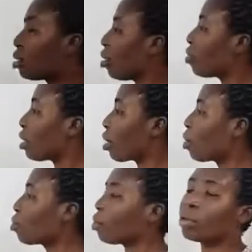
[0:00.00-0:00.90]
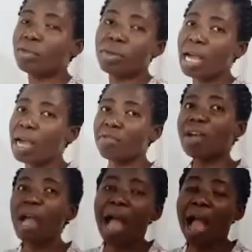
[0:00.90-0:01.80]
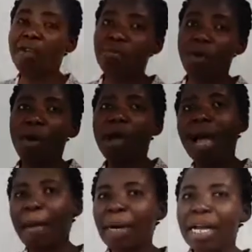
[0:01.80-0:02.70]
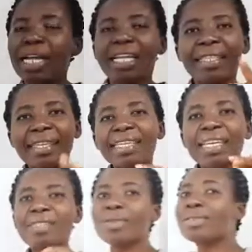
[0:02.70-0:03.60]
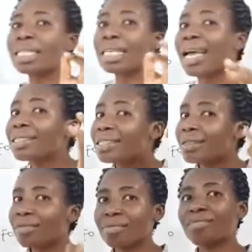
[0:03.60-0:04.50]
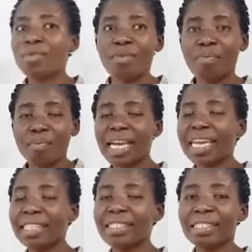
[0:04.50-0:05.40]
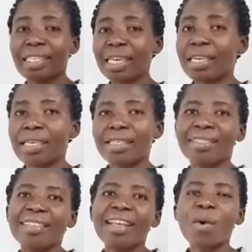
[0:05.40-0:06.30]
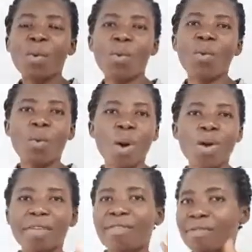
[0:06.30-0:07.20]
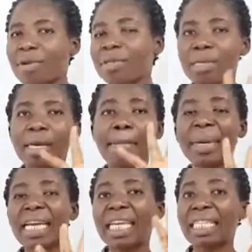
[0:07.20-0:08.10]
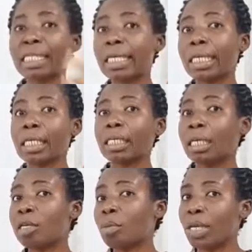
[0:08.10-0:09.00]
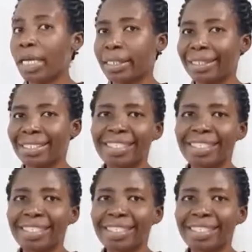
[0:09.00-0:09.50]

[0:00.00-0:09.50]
The second one, you have Afo, Amaka. Then let's go to the last market day, Nkwo, the fourth market day in Igbo land.